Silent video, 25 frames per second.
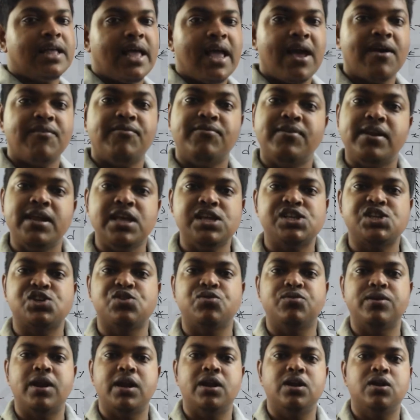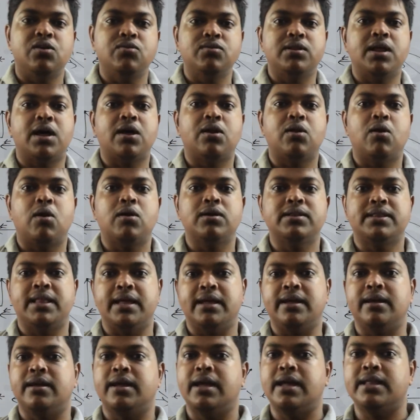every student do the wrong
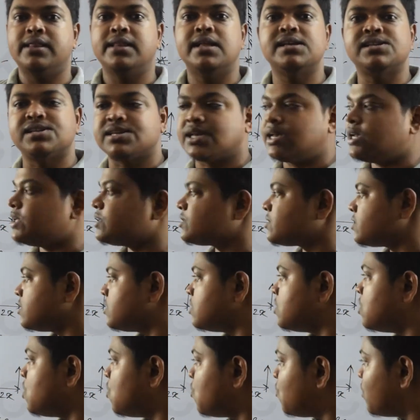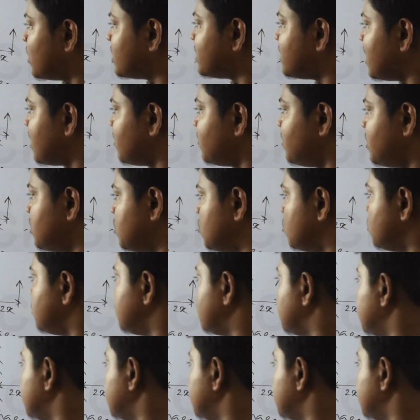thing in this case? What they will do,